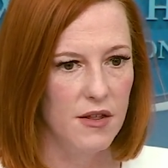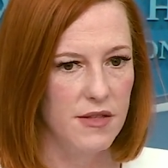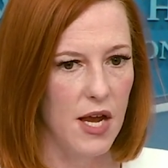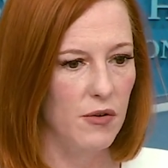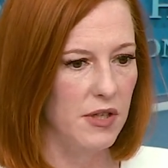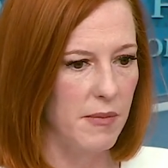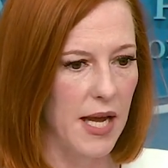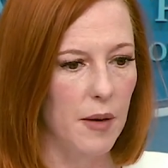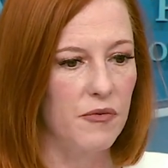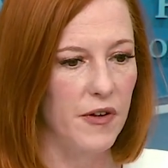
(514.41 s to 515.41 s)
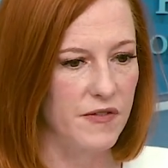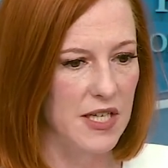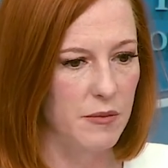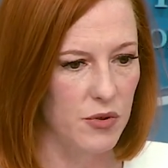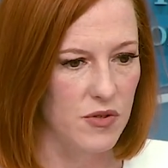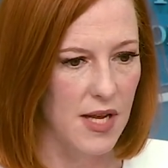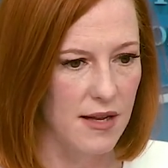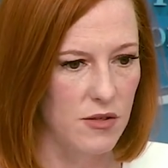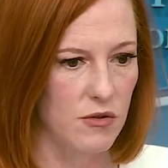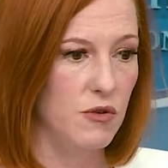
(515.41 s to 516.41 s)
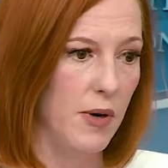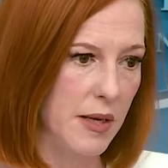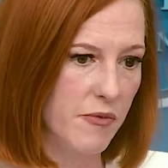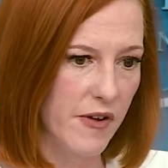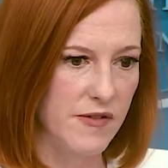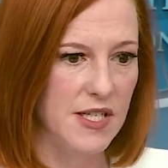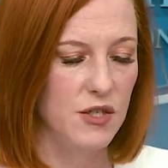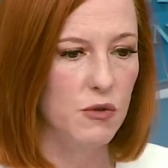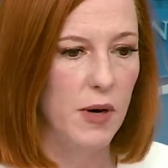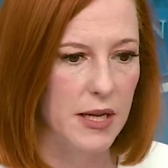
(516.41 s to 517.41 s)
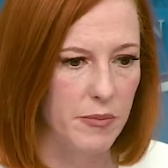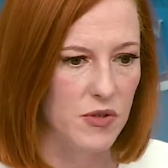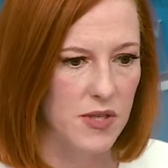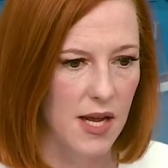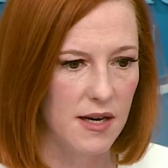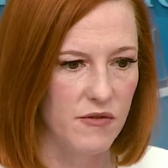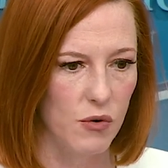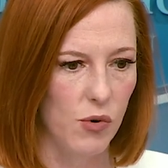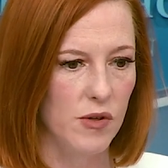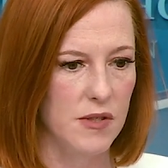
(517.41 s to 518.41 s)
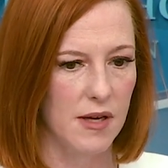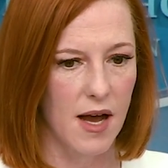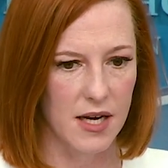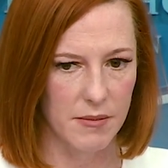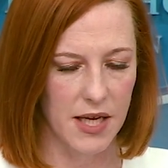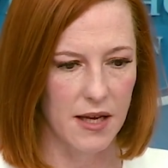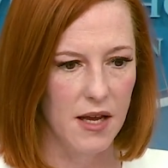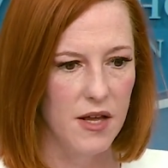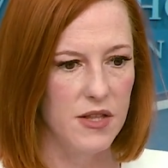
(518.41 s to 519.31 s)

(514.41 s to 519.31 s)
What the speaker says: they only make up 15% or 15 to 20% of the world's economy.